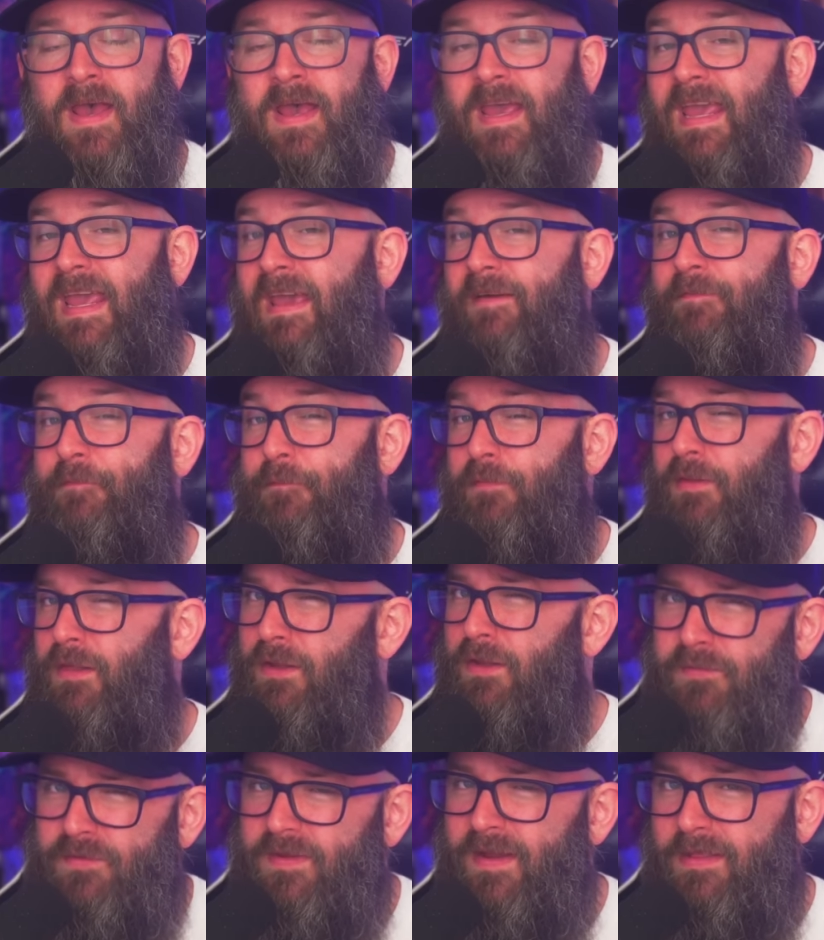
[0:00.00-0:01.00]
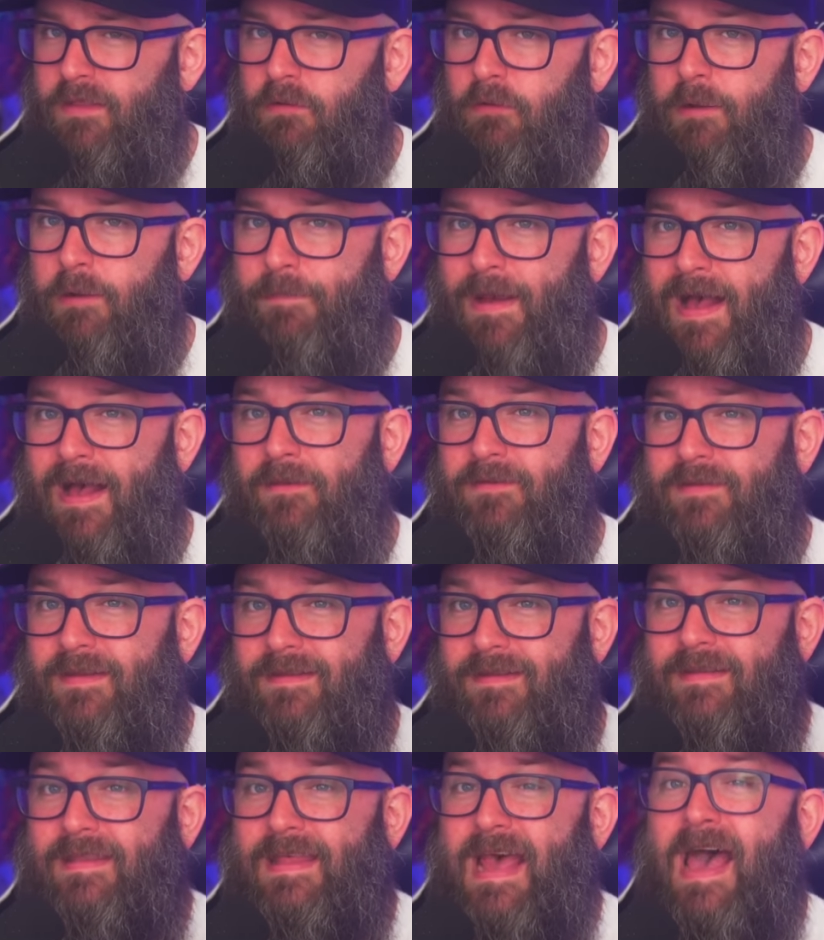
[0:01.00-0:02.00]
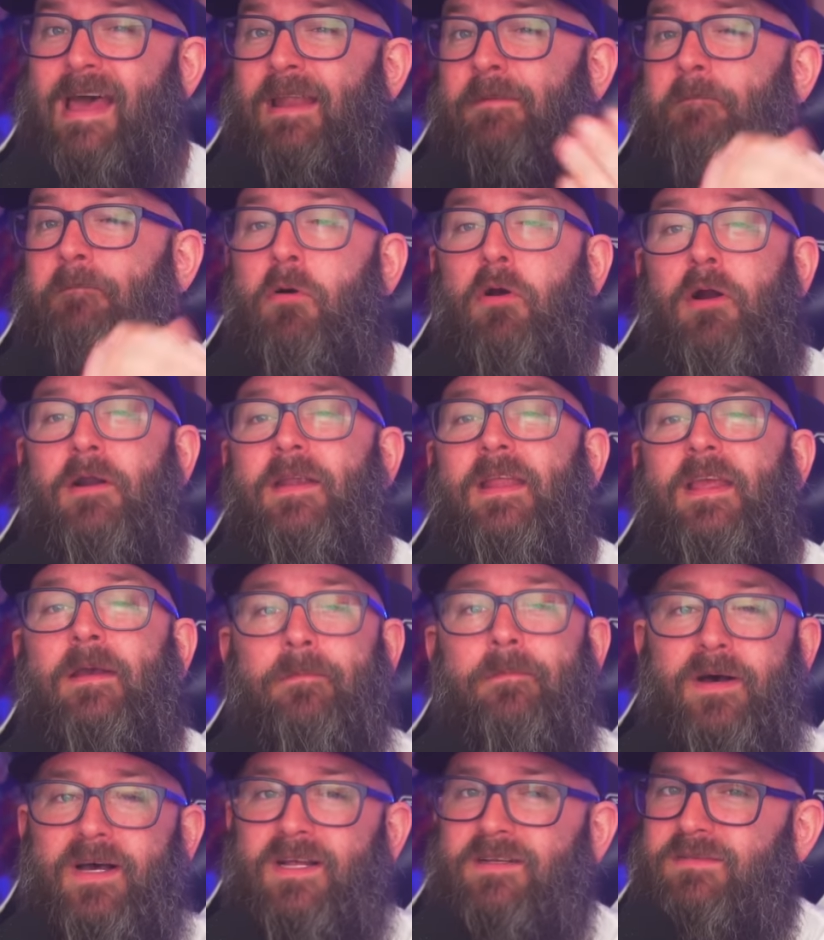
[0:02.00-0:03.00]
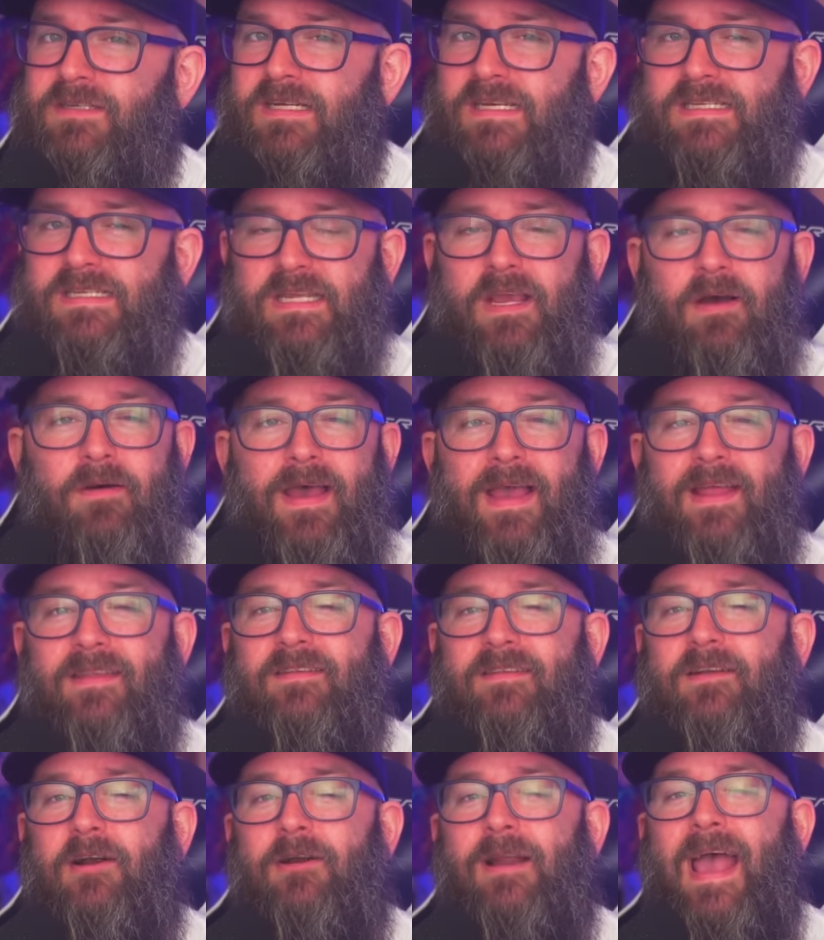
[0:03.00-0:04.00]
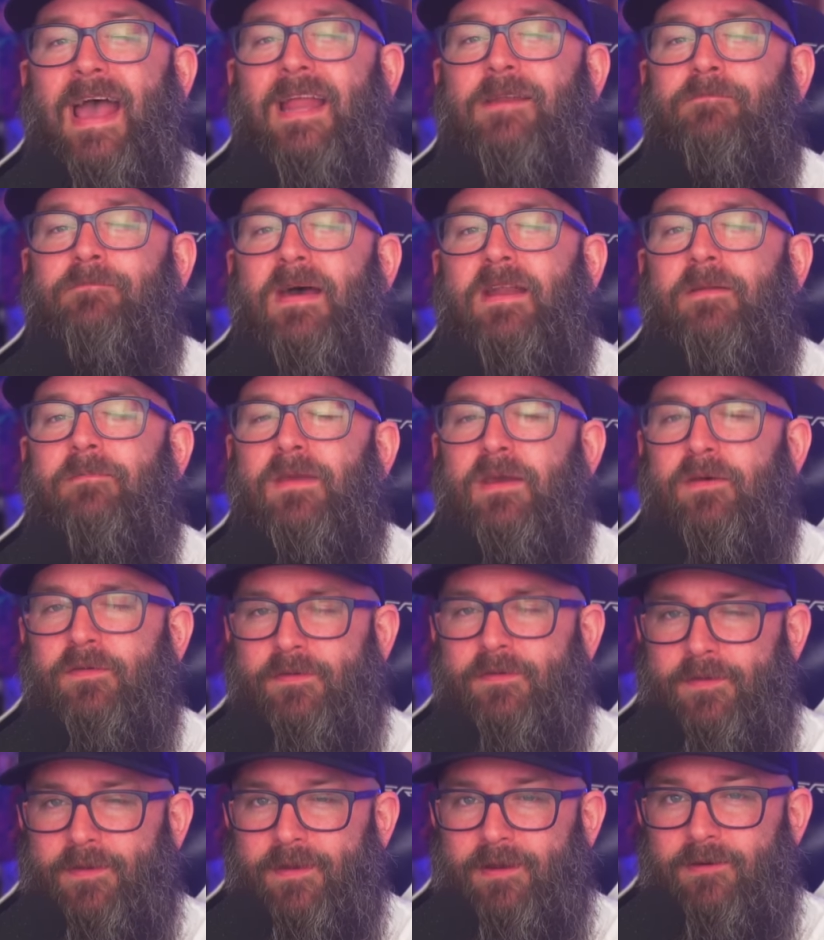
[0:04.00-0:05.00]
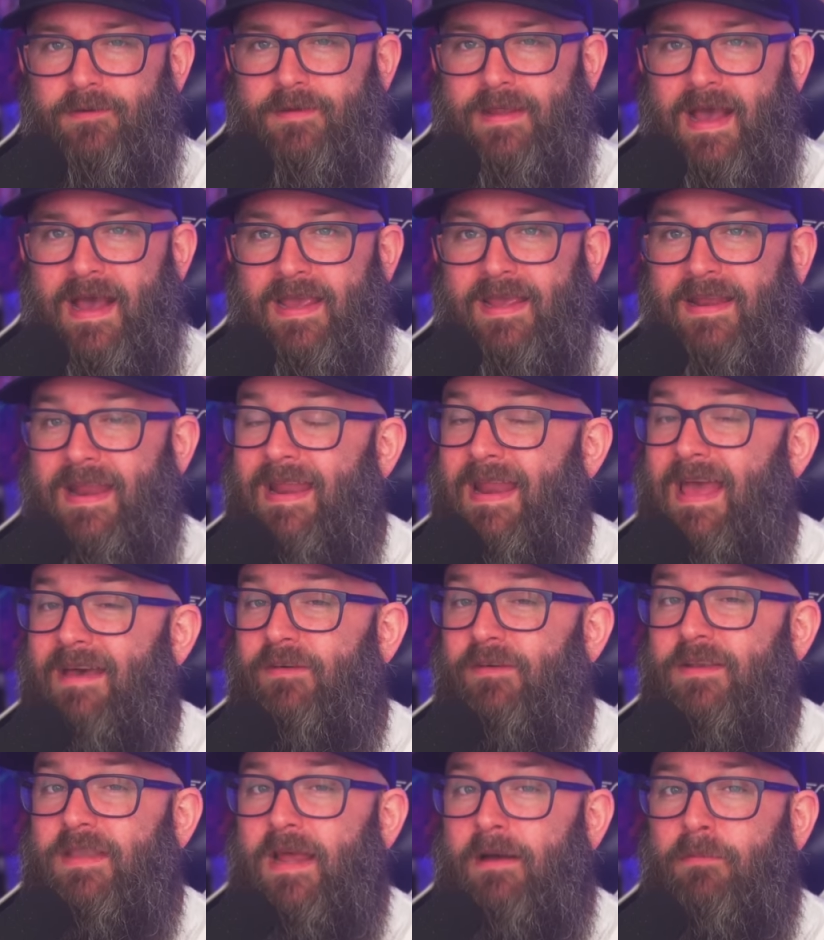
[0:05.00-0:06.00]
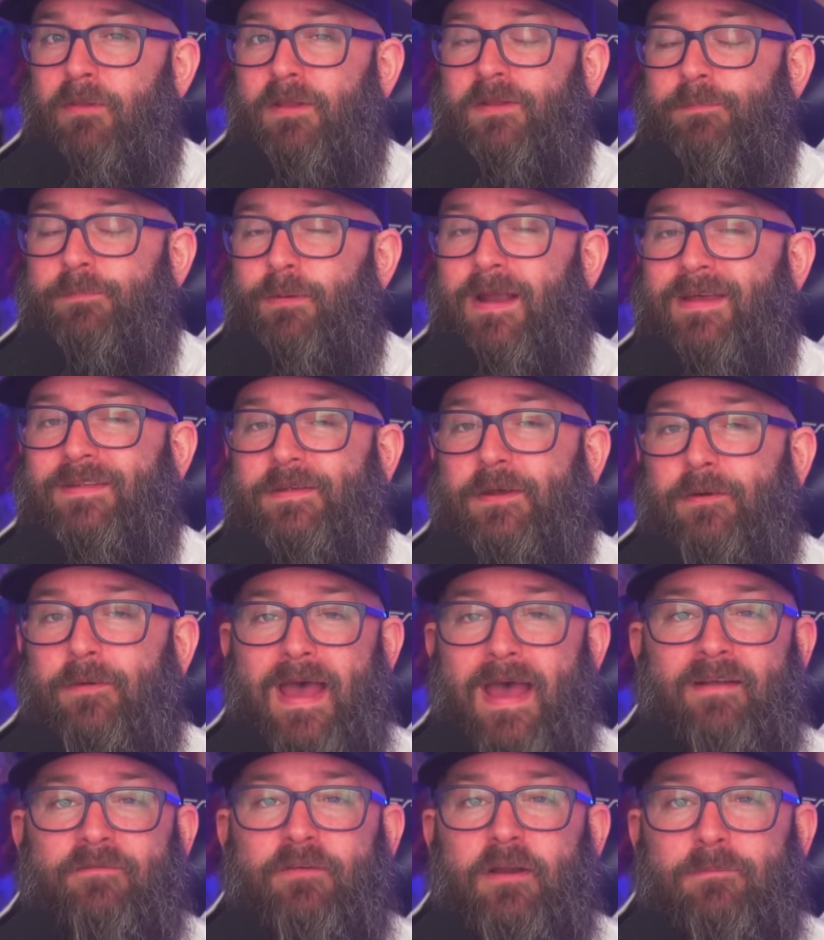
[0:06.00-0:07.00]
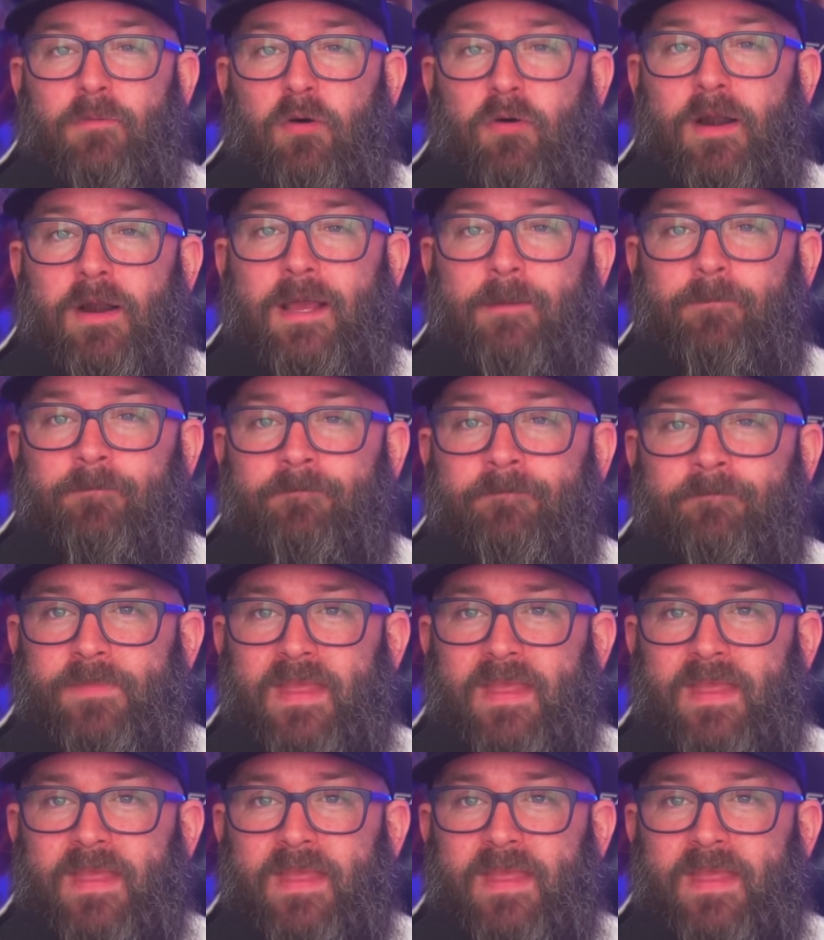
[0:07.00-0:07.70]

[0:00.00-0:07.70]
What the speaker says: If losing 3 pounds is that important to you, bud, just go ahead and start adding Metamucil to your diet and have a double espresso every morning.